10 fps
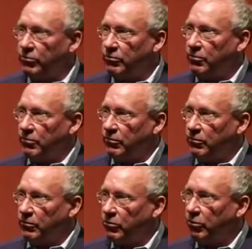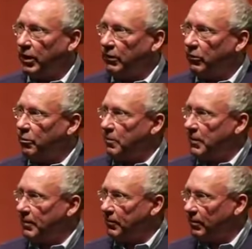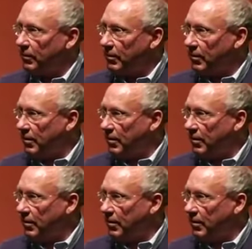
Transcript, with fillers: were two angry group of people.